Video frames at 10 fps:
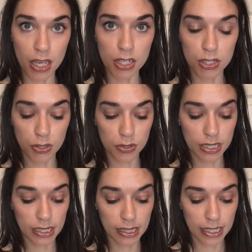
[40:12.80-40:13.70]
To
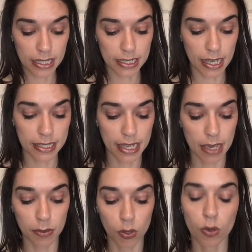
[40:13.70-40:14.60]
delete a
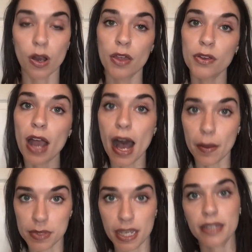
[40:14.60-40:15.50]
table or other
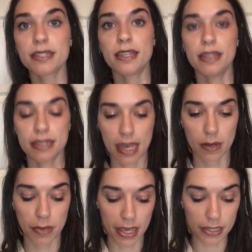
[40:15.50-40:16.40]
object in the
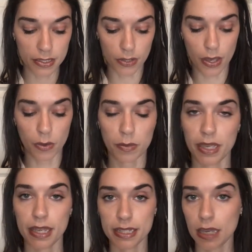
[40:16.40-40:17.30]
database, so that would be
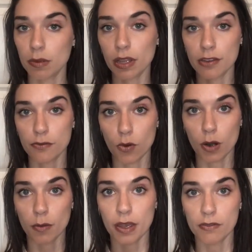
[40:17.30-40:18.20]
a table, a
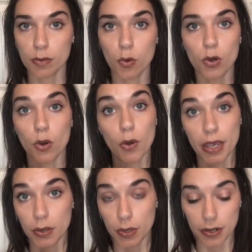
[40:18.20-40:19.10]
form, a report, or a
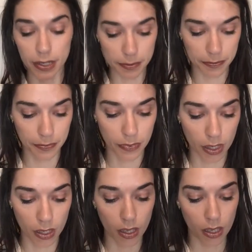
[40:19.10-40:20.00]
query.
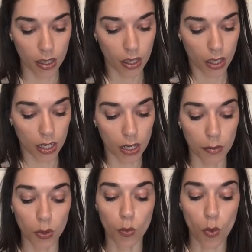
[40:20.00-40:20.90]

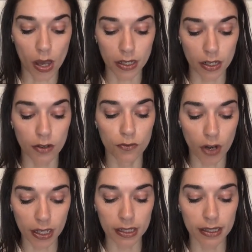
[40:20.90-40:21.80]
Number 1,
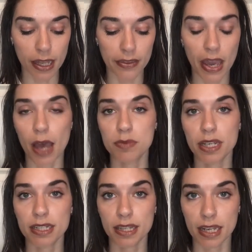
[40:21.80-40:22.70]
right-click on the
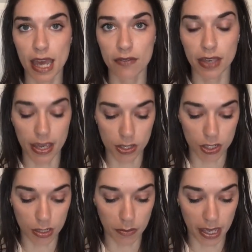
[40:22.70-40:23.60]
object in the
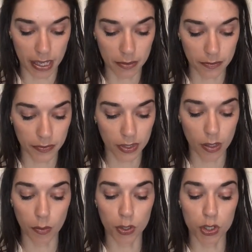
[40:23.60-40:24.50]
navigation pane.
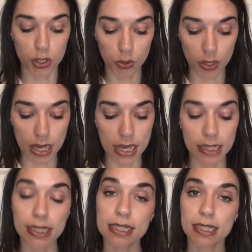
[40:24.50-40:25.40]
Number 2,
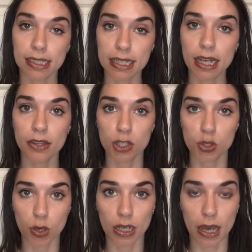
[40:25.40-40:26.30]
click Delete on the
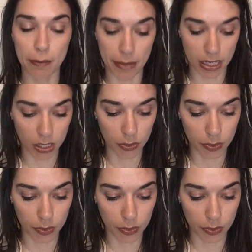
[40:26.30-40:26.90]
shortcut menu.